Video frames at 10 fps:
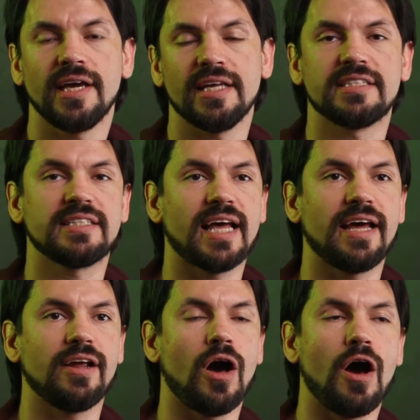
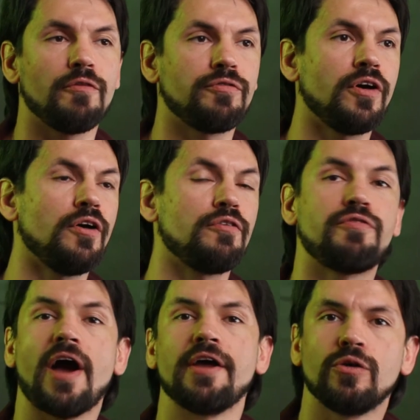instead of
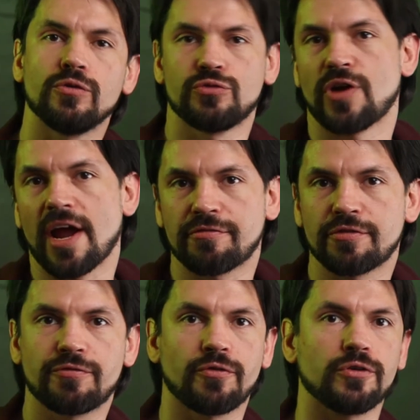final draft
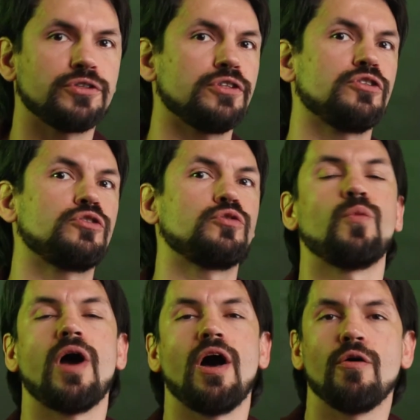version
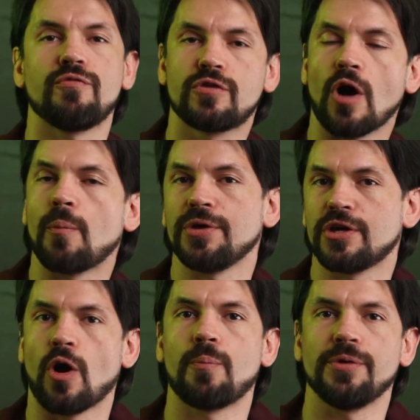12 copy
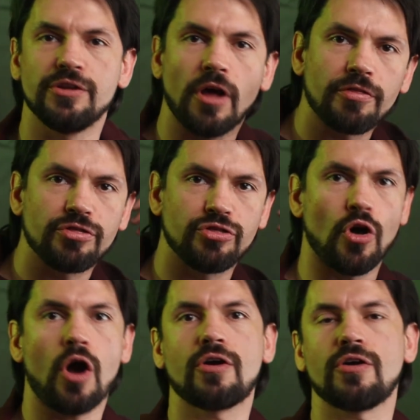copy dot
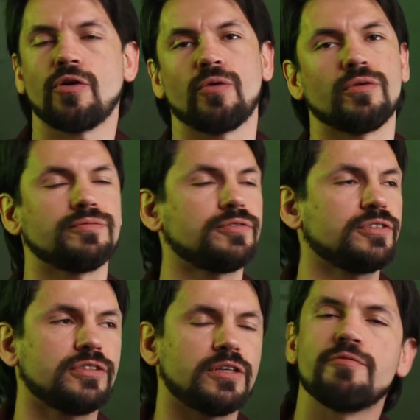doc or
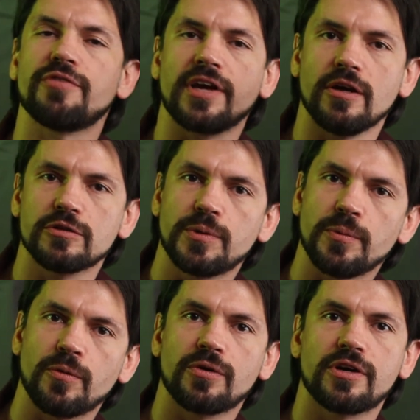something else
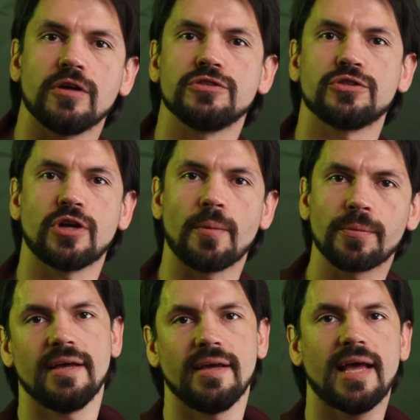people conjured up.
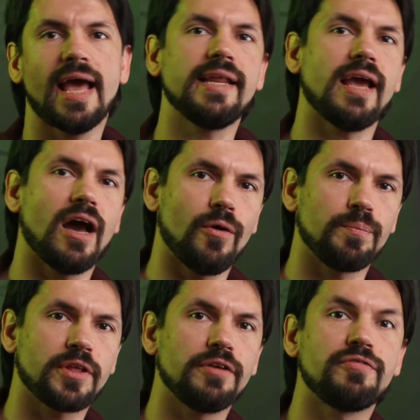Anyhow,
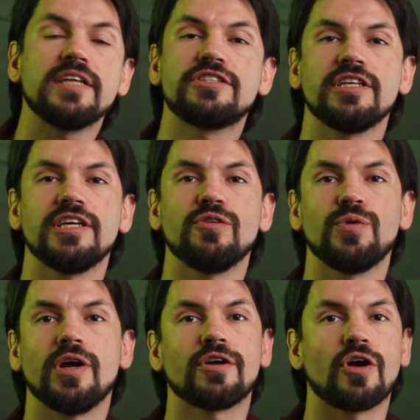eventually
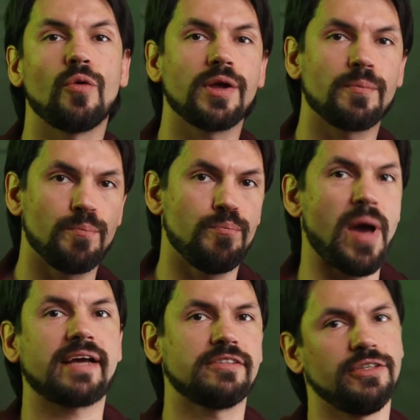we are going
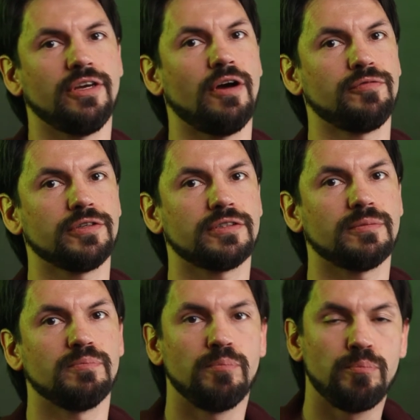back to the office.
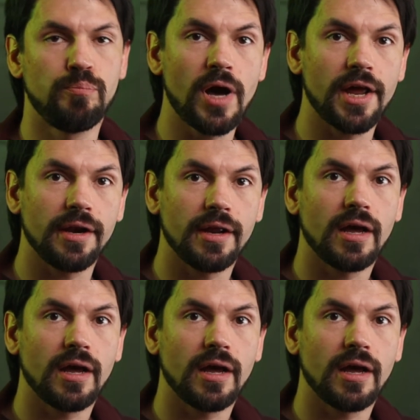But